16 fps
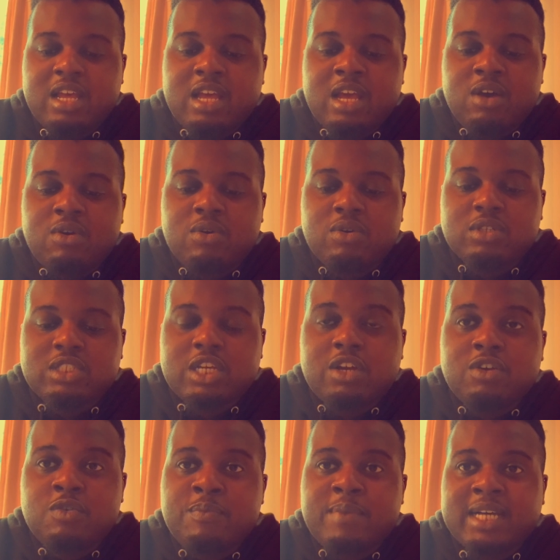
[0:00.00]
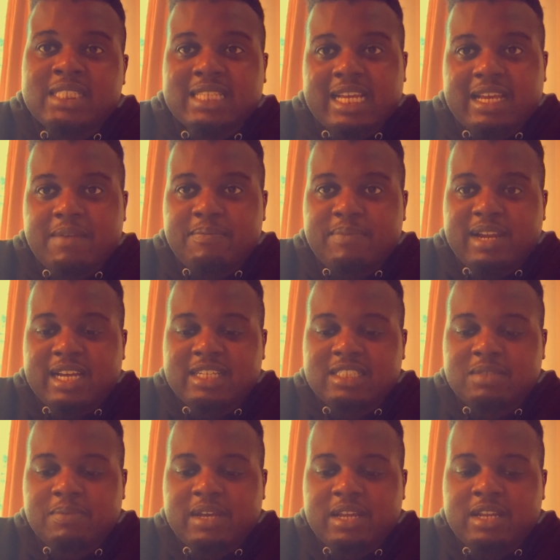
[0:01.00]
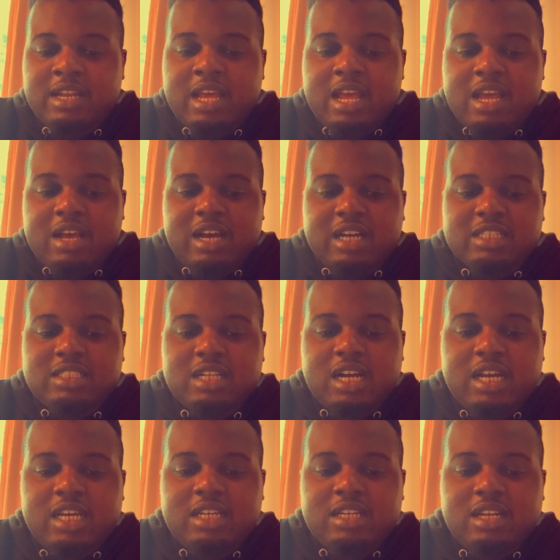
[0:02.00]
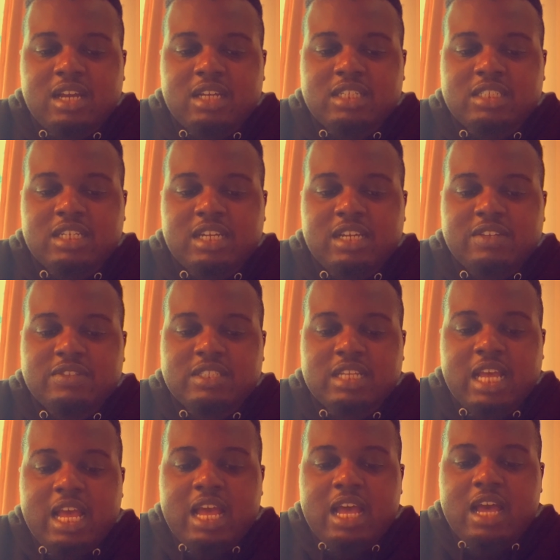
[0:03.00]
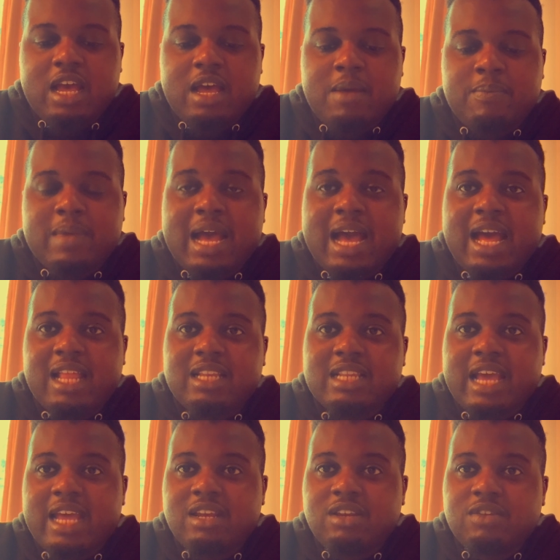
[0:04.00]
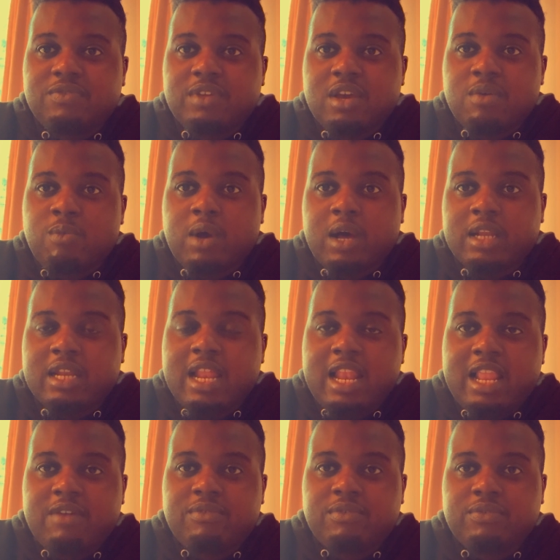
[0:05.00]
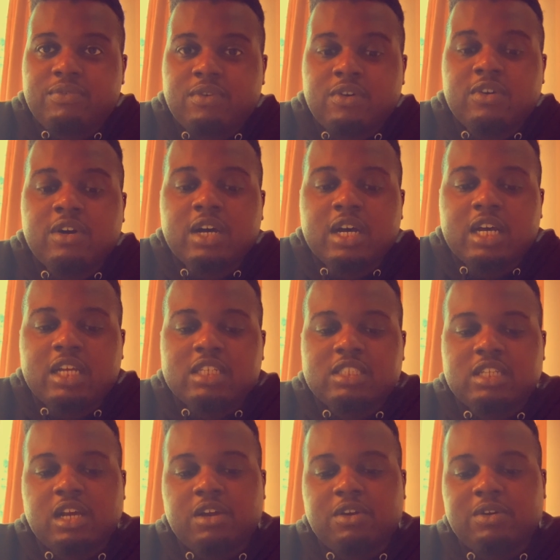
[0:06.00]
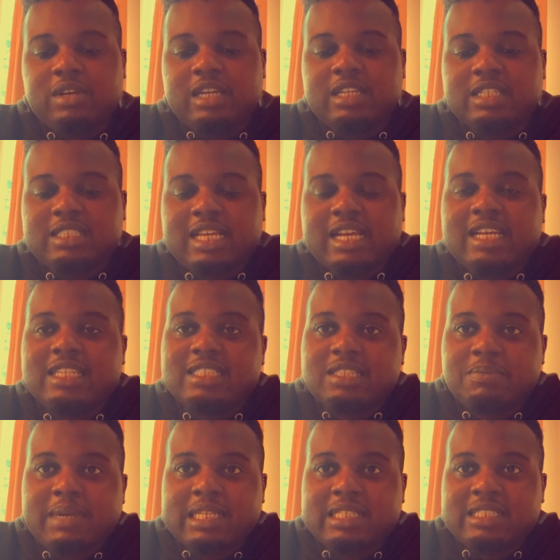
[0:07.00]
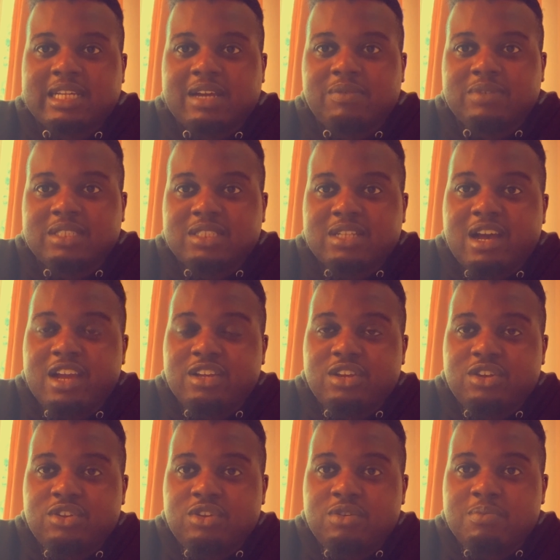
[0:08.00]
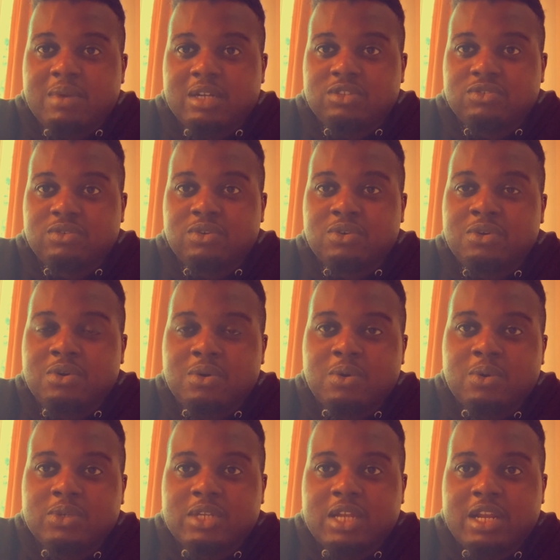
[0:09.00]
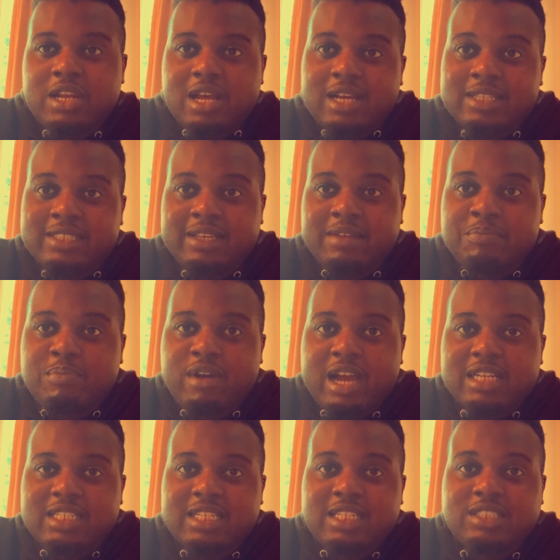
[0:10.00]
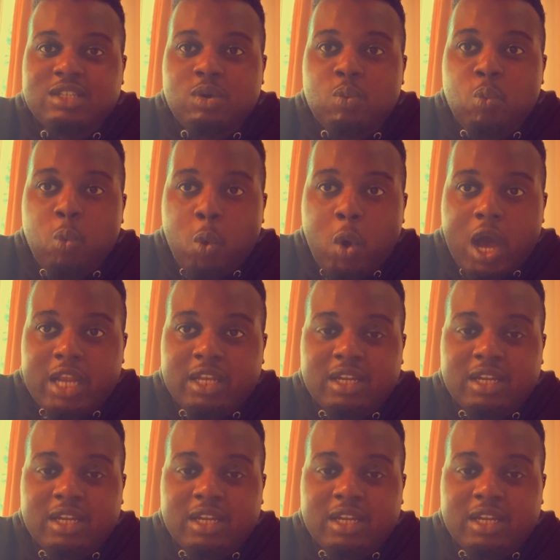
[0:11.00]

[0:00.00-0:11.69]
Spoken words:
Also my second placement, I started night shifts and end of year 1 level 4. So in the second semester we started a new module called Nursing Practice 1.